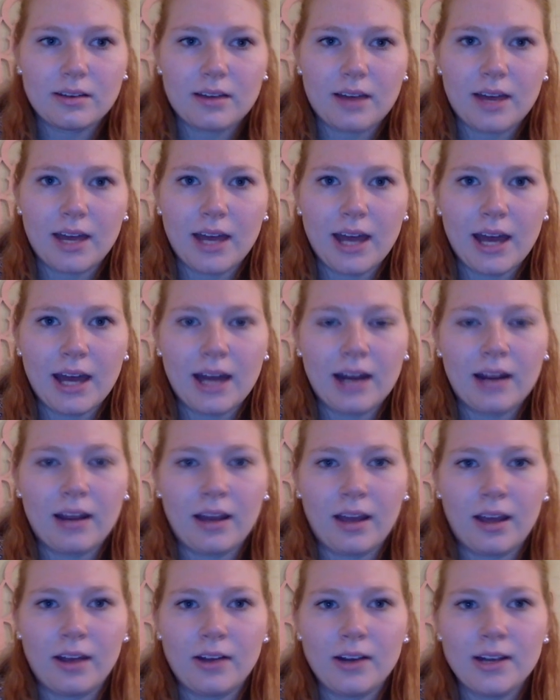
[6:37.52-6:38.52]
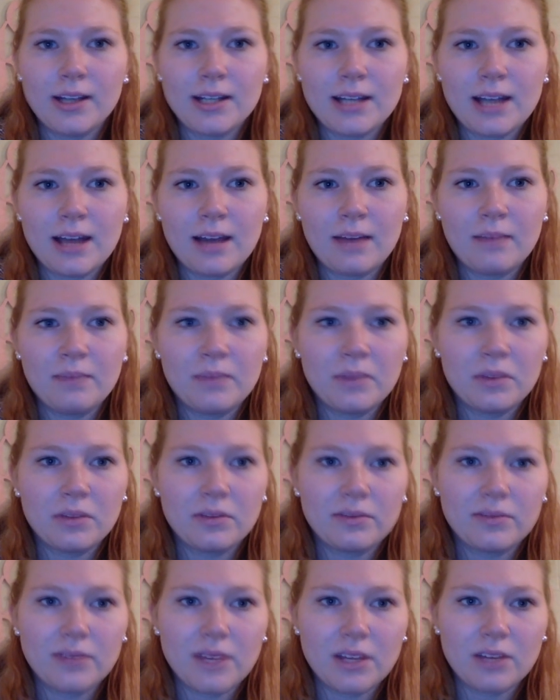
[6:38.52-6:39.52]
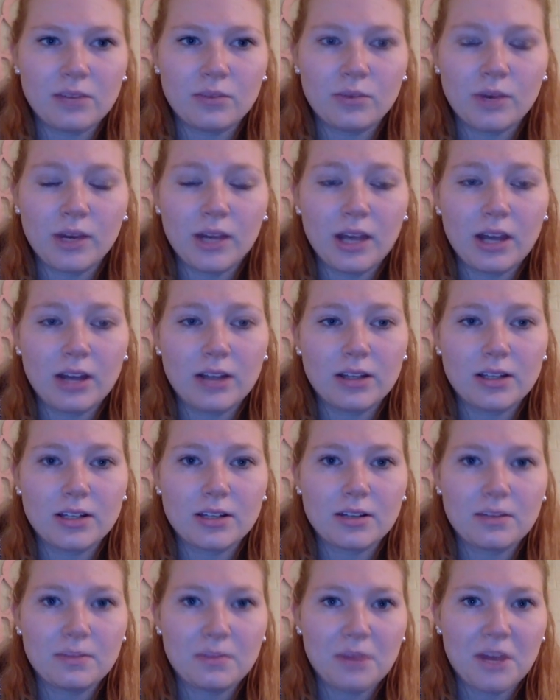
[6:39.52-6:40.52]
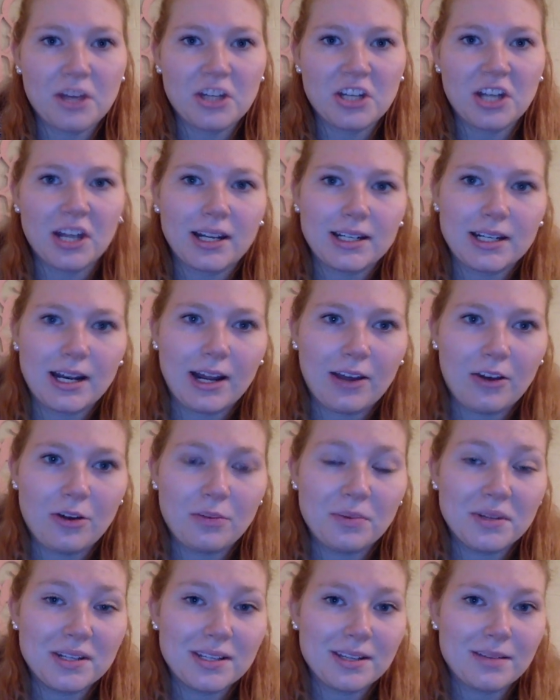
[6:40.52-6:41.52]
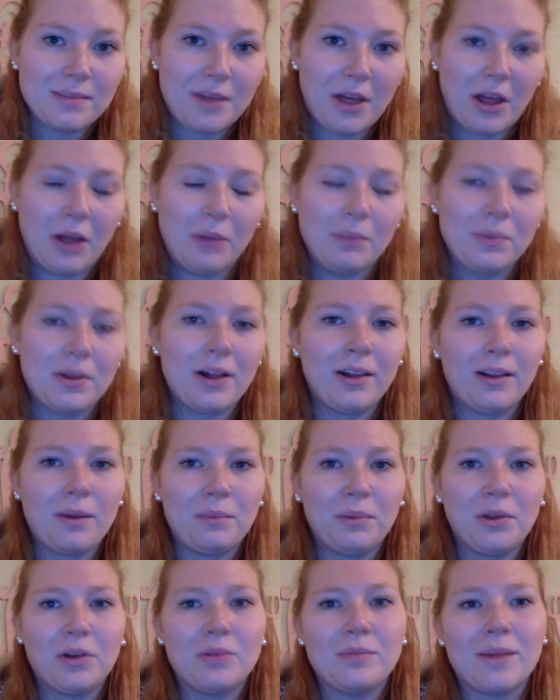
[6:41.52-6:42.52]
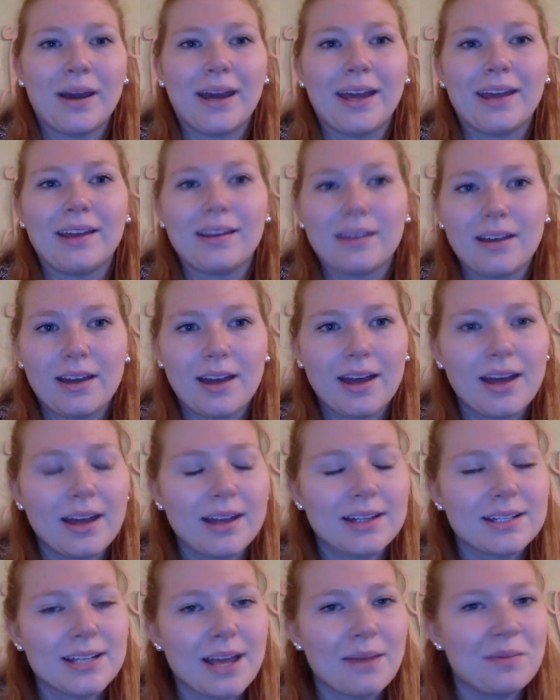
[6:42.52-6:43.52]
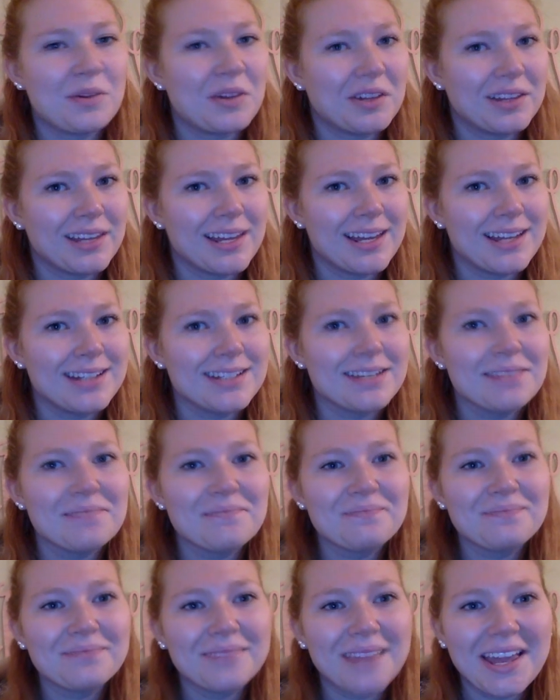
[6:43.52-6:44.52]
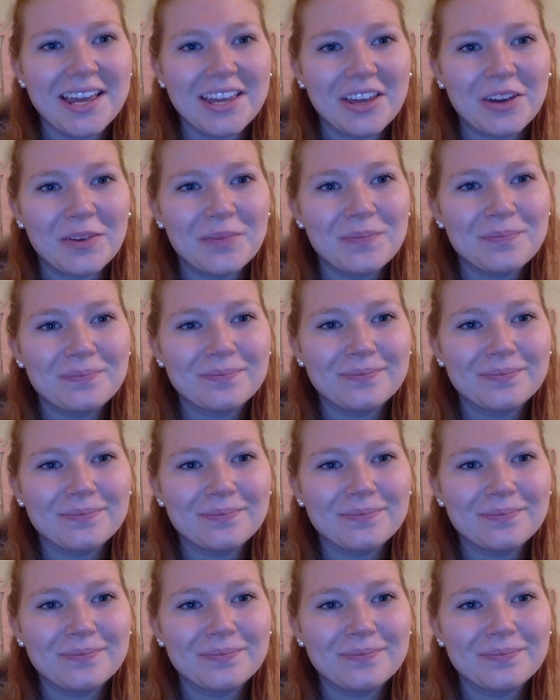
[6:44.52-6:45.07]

I had a great time working on this project, and I hope it's some help. I'll upload my table at the end. Thank you.